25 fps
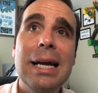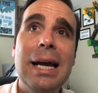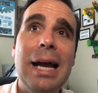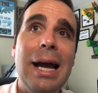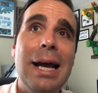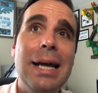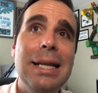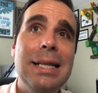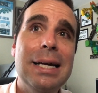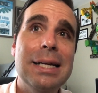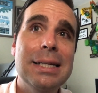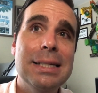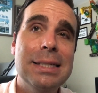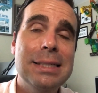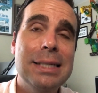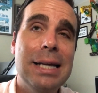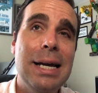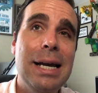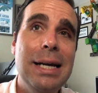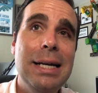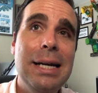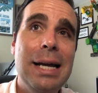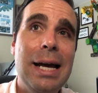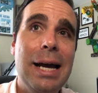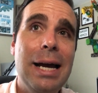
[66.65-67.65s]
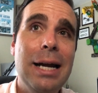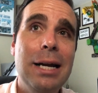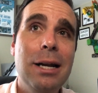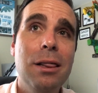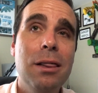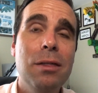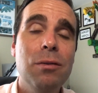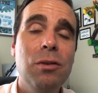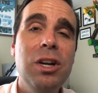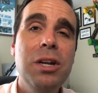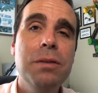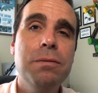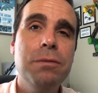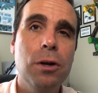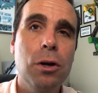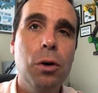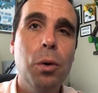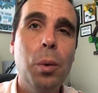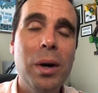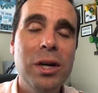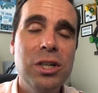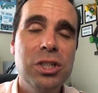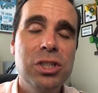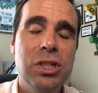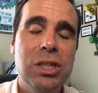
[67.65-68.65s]
and that sign had 3 different
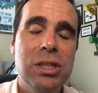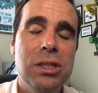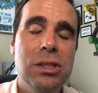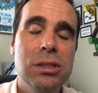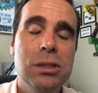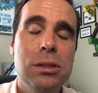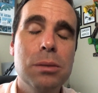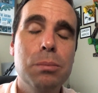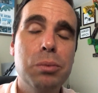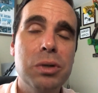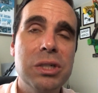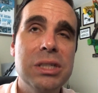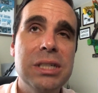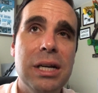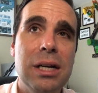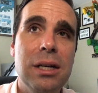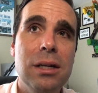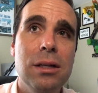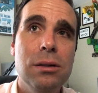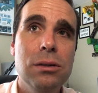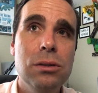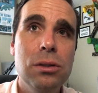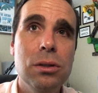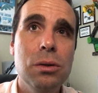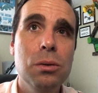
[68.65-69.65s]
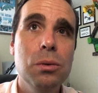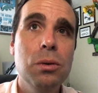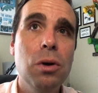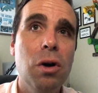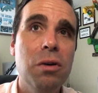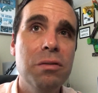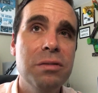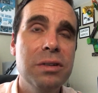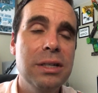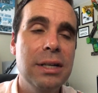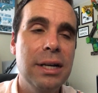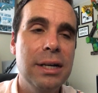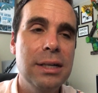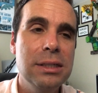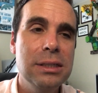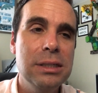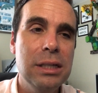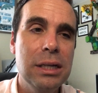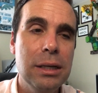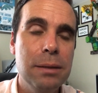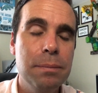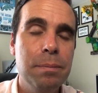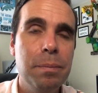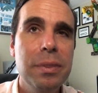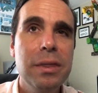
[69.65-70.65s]
questions pertaining to
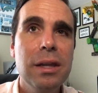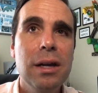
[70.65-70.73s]
COVID-19.